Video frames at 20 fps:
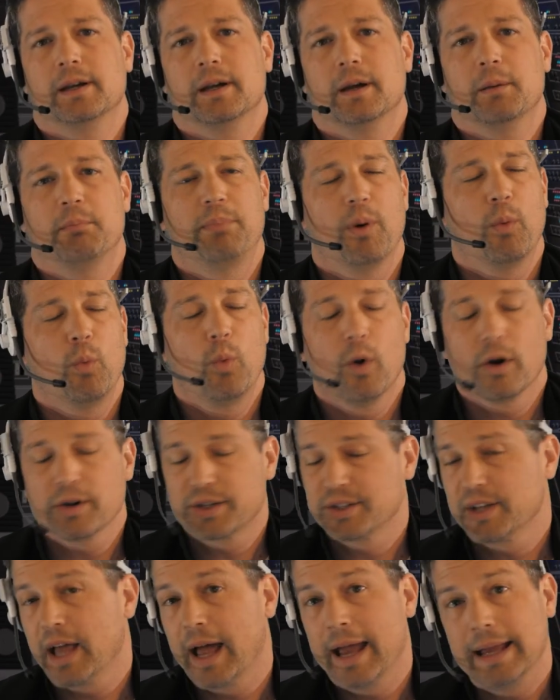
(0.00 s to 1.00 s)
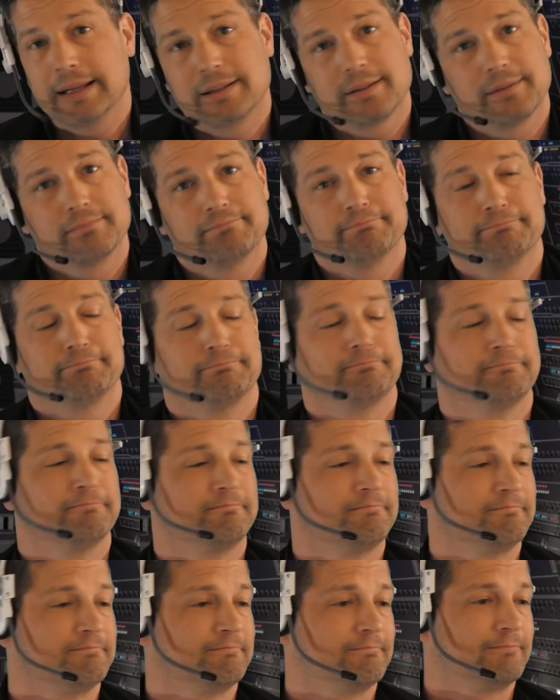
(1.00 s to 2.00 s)
But we're psyched.
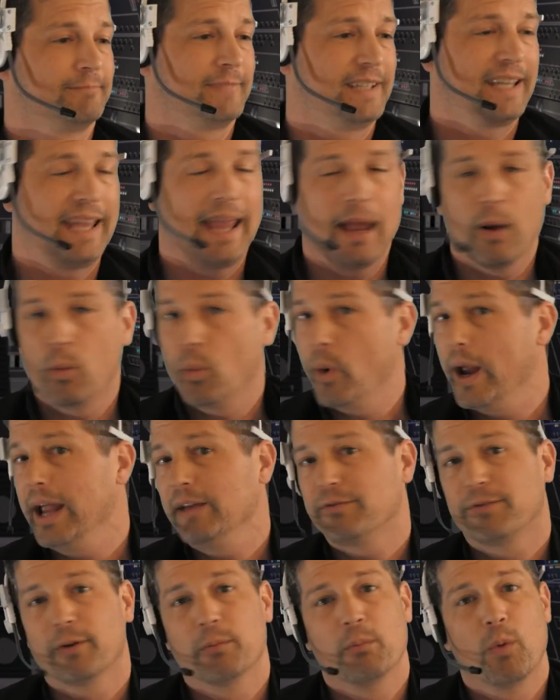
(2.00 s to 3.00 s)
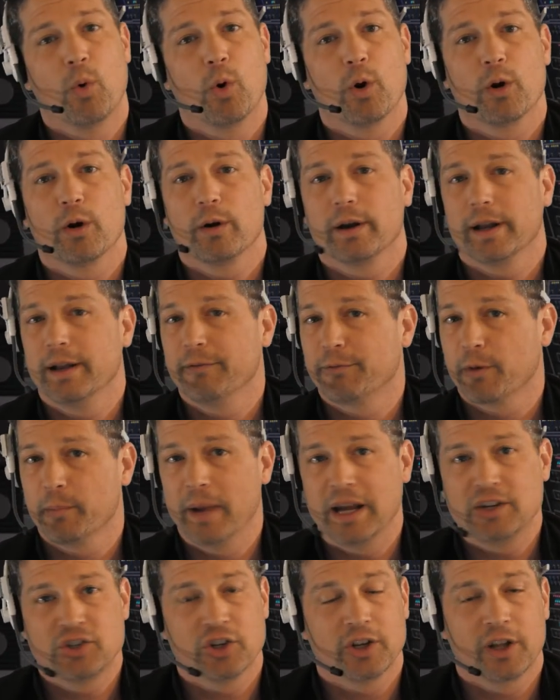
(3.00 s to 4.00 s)
Can't wait for more
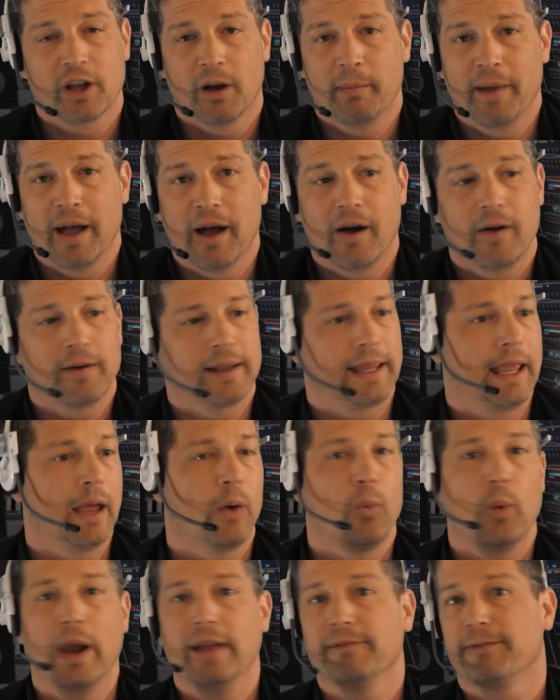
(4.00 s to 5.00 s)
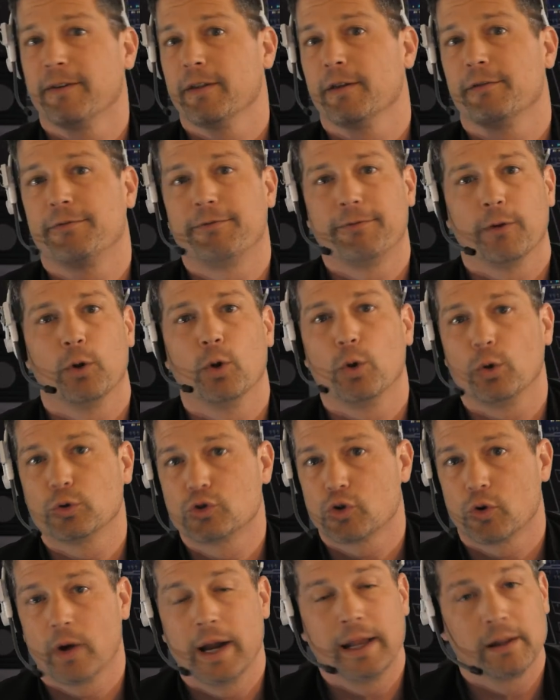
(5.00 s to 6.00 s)
information to come out. Can't wait for the full
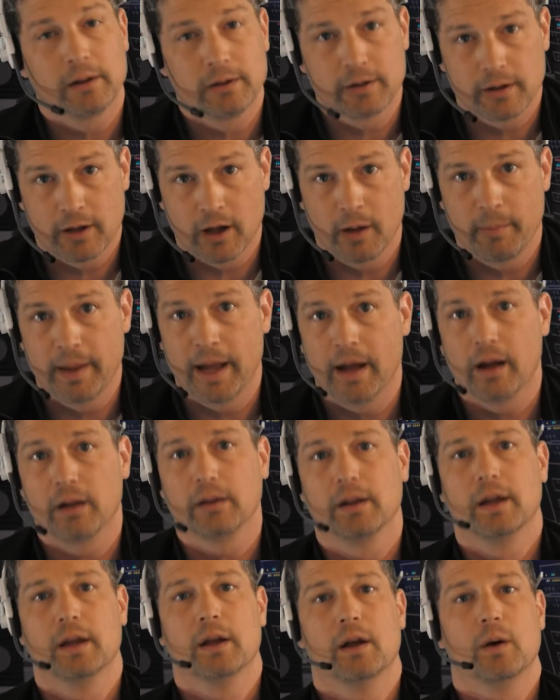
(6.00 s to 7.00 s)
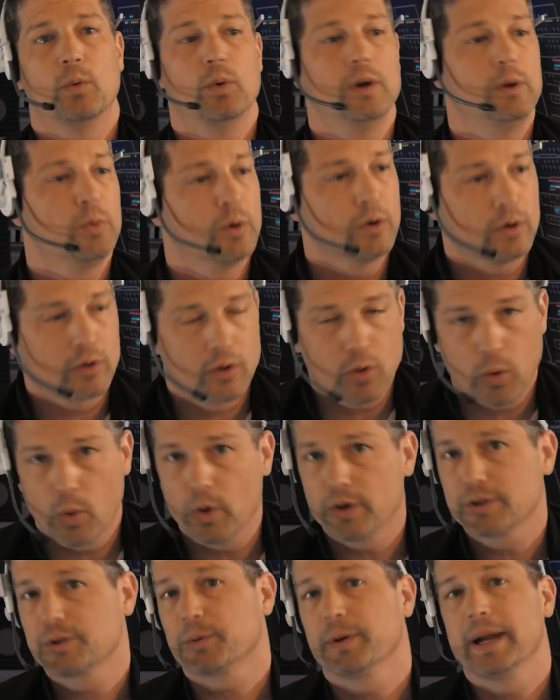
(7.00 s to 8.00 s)
trailer to come out. We will, of
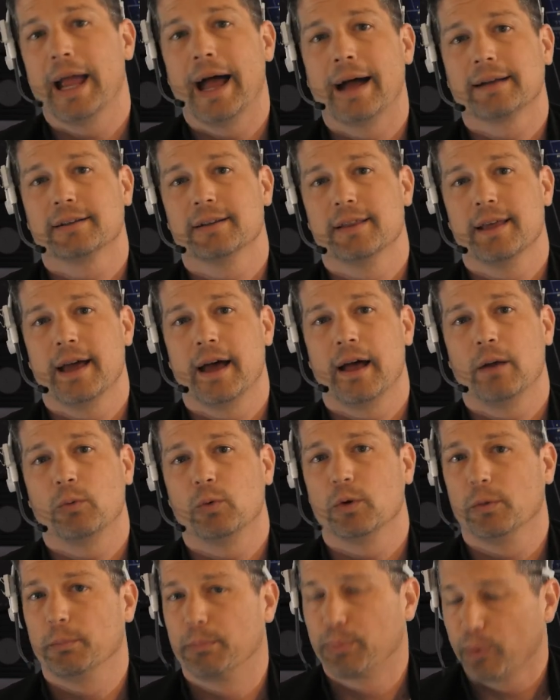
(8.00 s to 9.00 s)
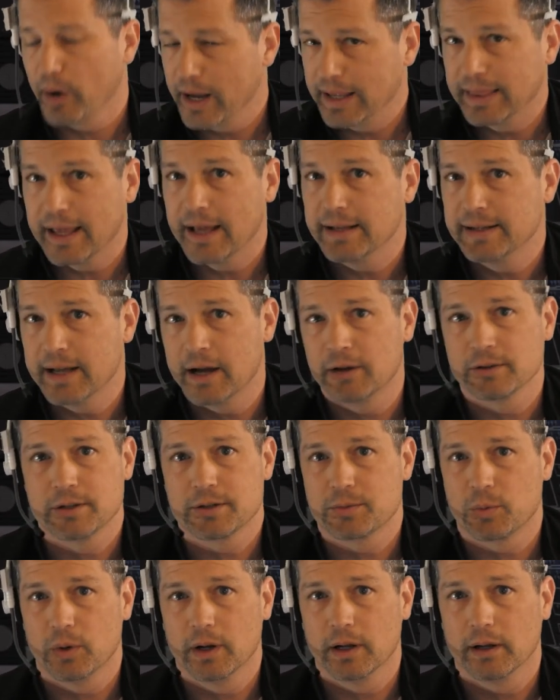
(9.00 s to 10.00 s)
course, react to that. We'll break that down
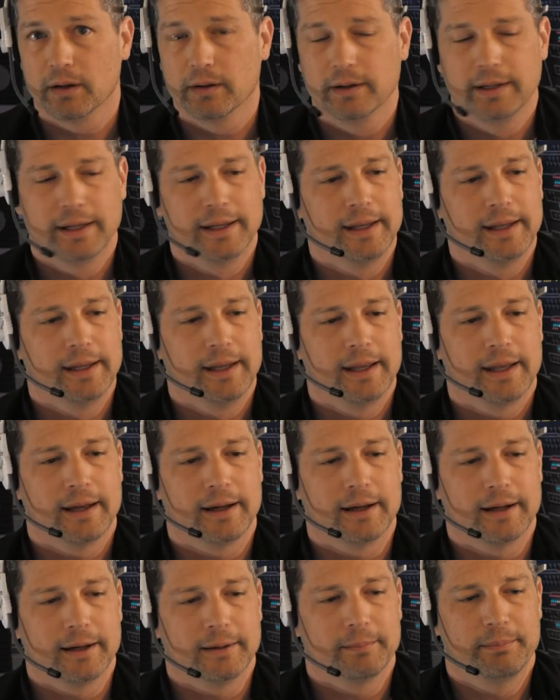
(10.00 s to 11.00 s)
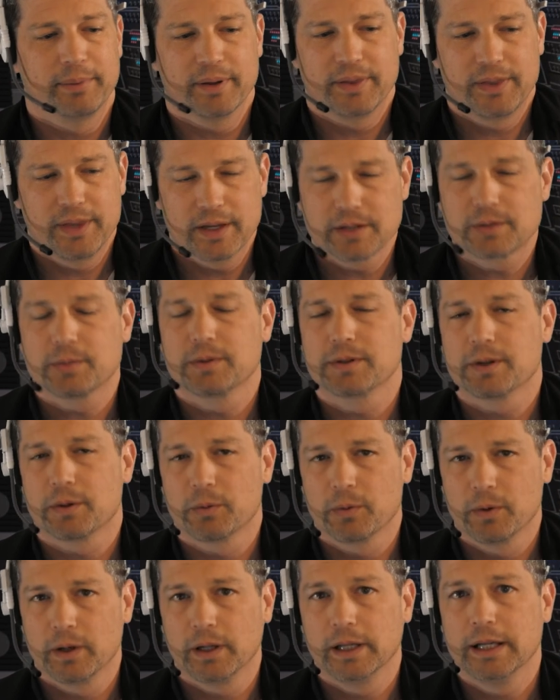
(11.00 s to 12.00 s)
as well. But this was a
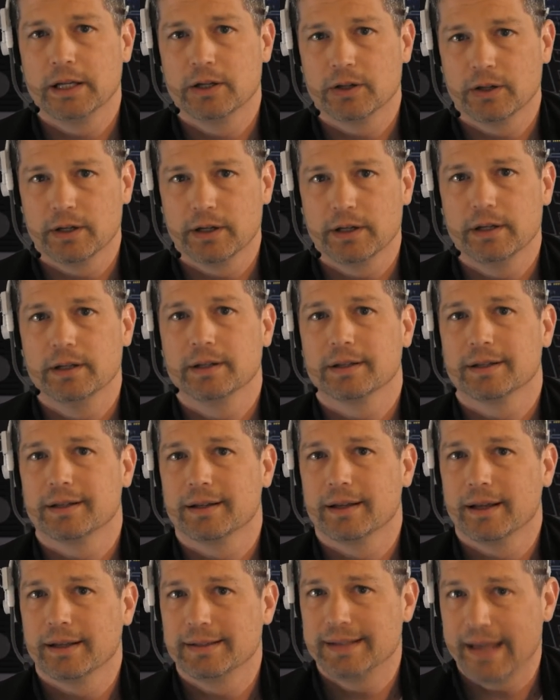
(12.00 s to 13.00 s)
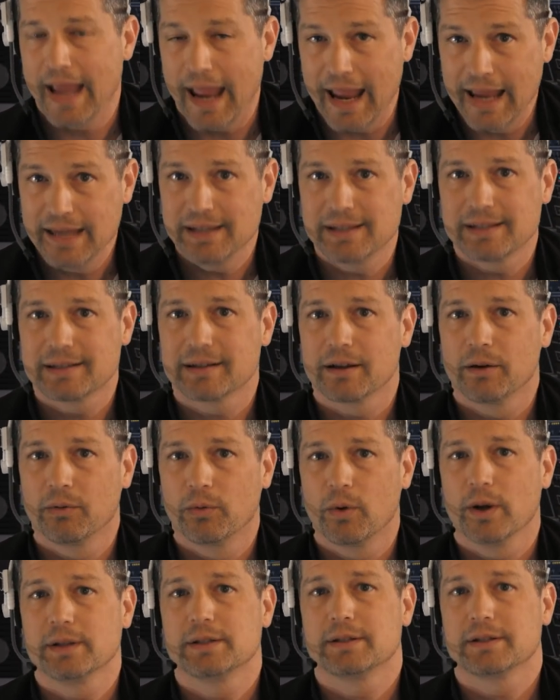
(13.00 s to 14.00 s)
really good taste of
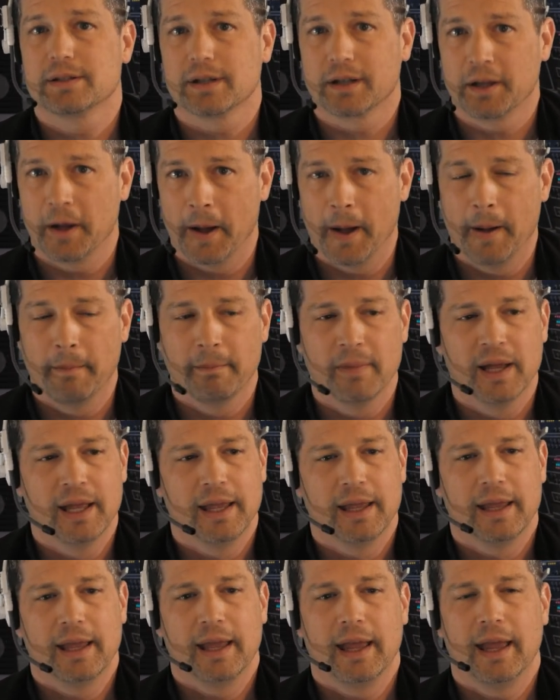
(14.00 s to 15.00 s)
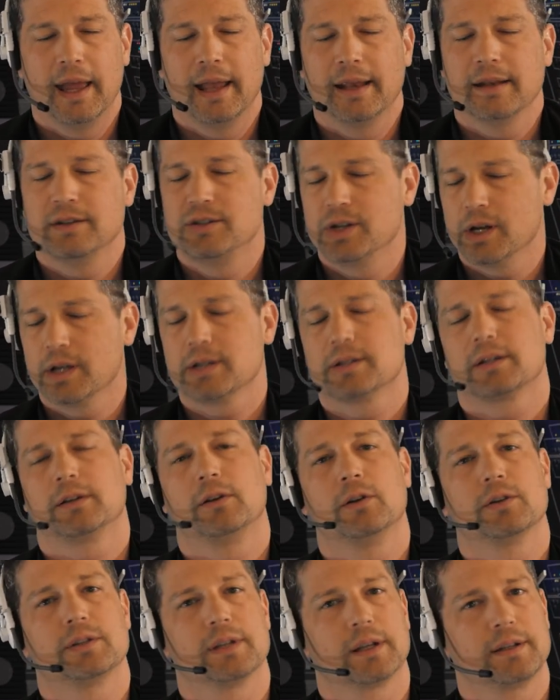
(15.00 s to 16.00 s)
what's to come. And it just
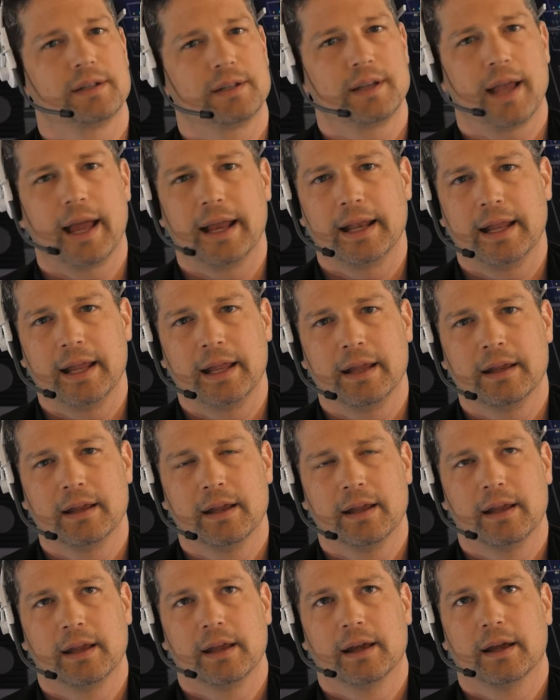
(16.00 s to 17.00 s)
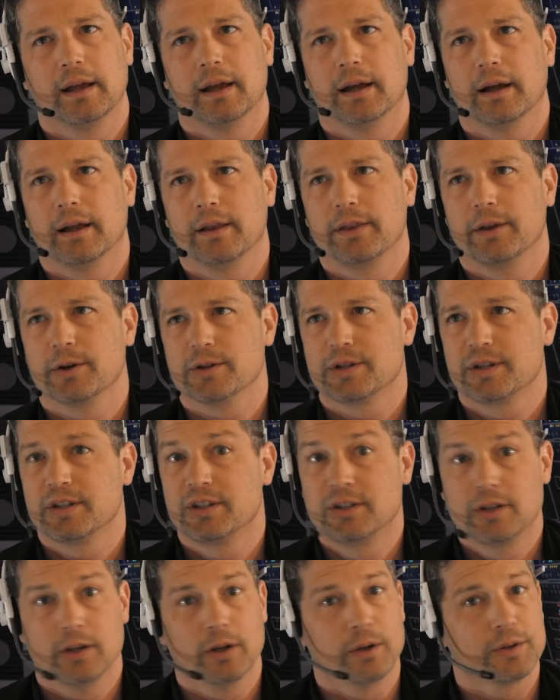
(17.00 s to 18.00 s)
looks exciting. There's
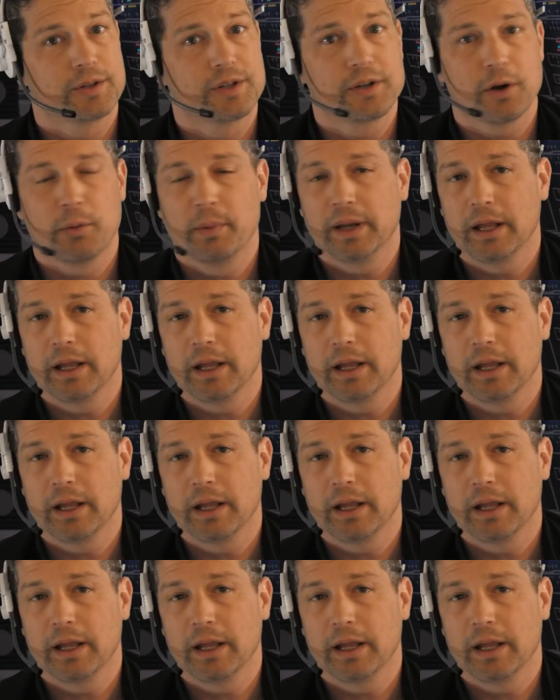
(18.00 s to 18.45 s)
still so many